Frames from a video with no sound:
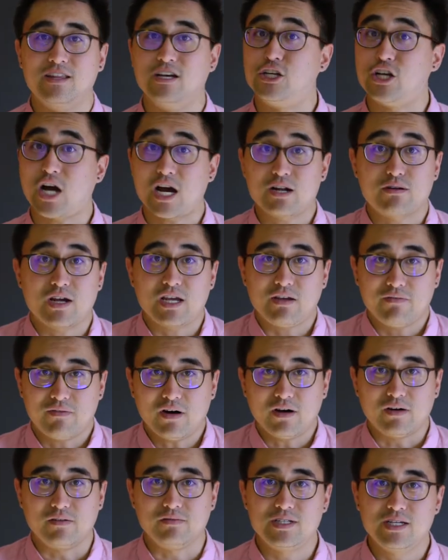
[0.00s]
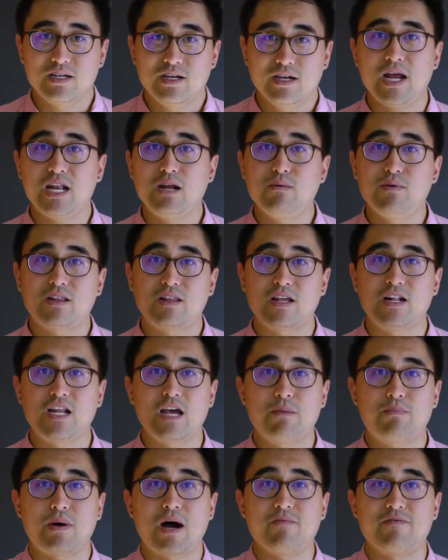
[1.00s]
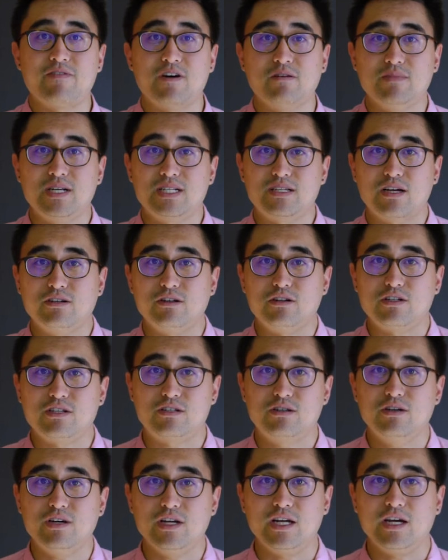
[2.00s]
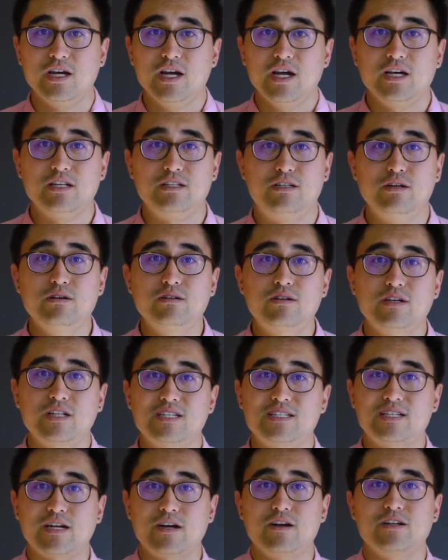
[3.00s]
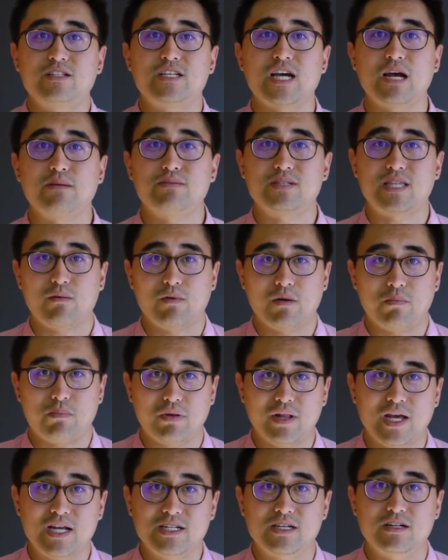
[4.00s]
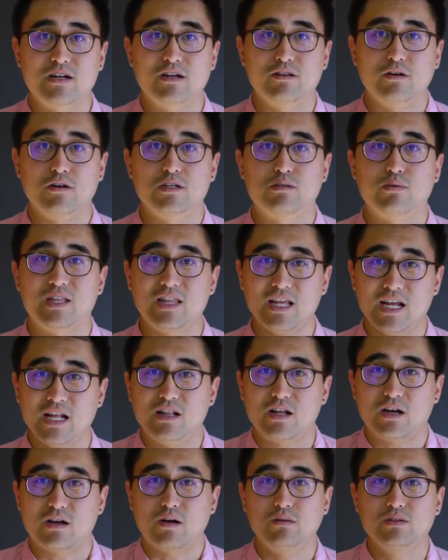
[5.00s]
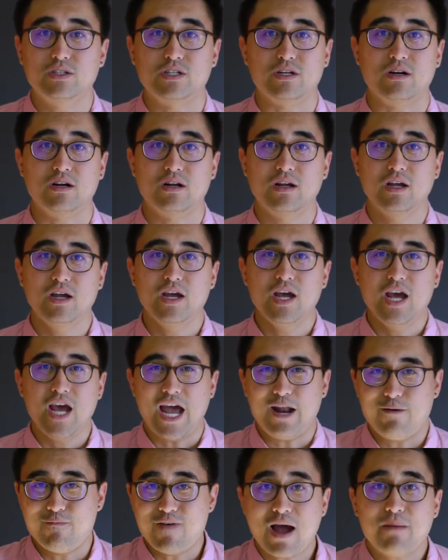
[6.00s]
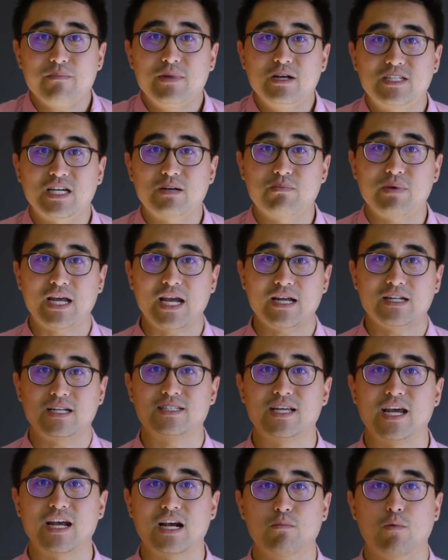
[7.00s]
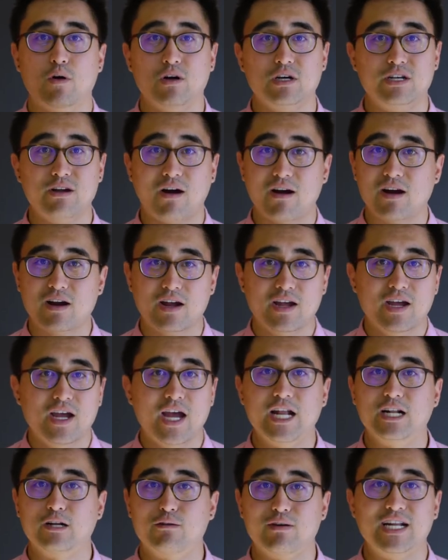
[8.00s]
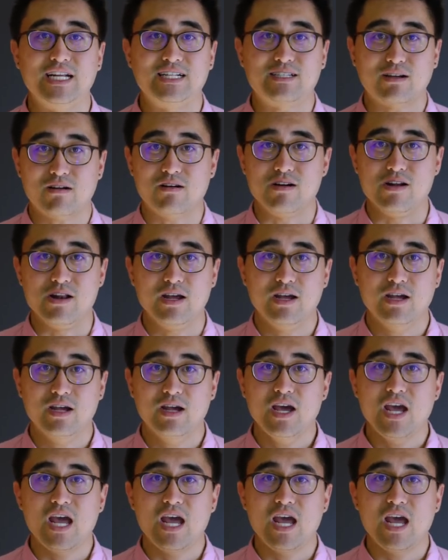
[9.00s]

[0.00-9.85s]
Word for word: the genre evolved. Many within hip-hop felt misunderstood due to the stereotypes that were planted on those within the culture and rap music began to take a more dark and gritty turn,